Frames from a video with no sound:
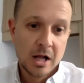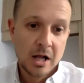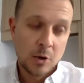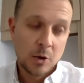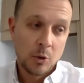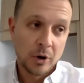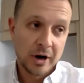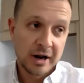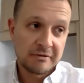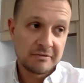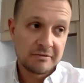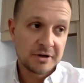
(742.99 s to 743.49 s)

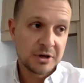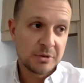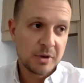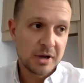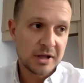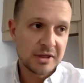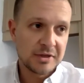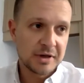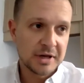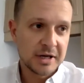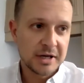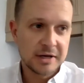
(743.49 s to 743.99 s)
Whatever you
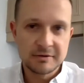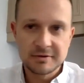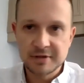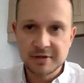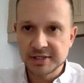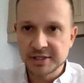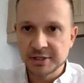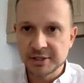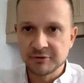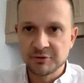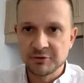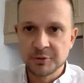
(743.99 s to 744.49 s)
may think of
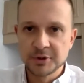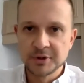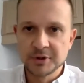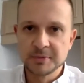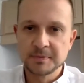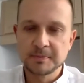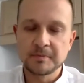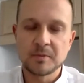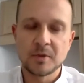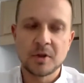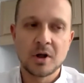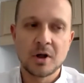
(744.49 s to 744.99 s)
this government
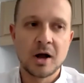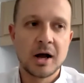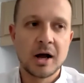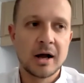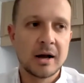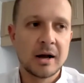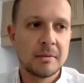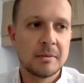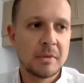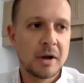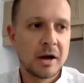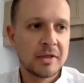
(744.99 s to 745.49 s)

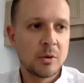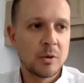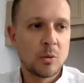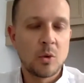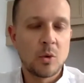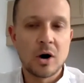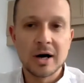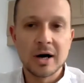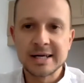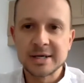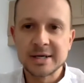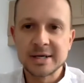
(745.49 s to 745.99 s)
and the
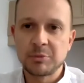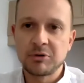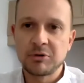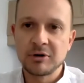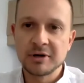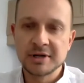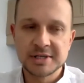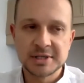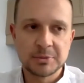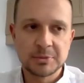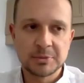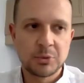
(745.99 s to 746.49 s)
wider
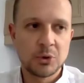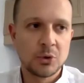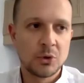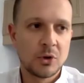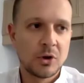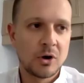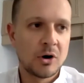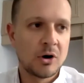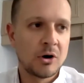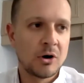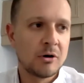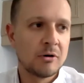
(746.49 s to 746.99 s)

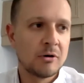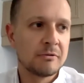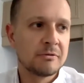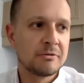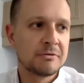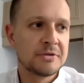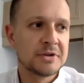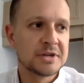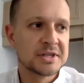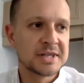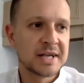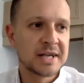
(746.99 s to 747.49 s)
principle of
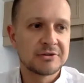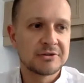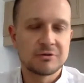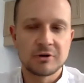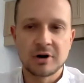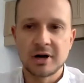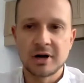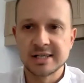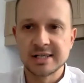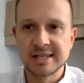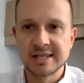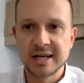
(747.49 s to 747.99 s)
the
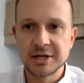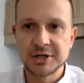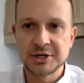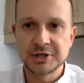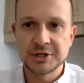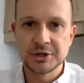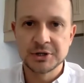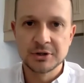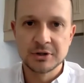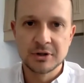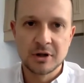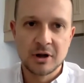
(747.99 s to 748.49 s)

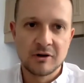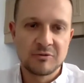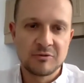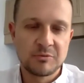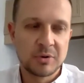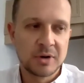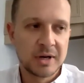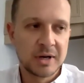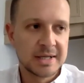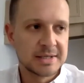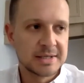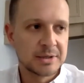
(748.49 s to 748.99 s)
centralisation of
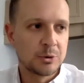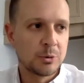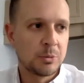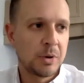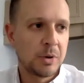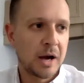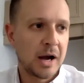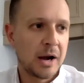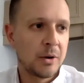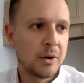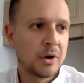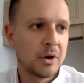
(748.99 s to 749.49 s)
political
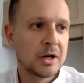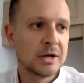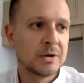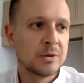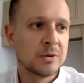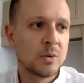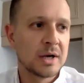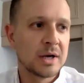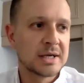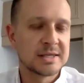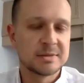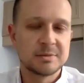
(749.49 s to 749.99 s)
power
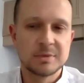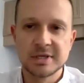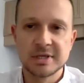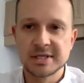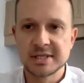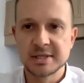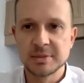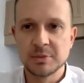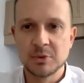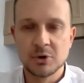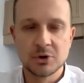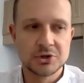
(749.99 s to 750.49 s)
in
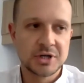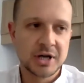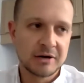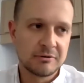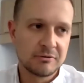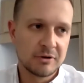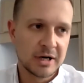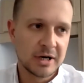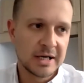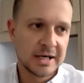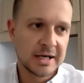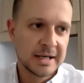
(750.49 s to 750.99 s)
Westminster more
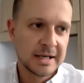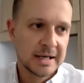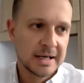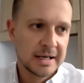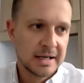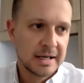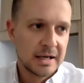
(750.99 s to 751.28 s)
generally,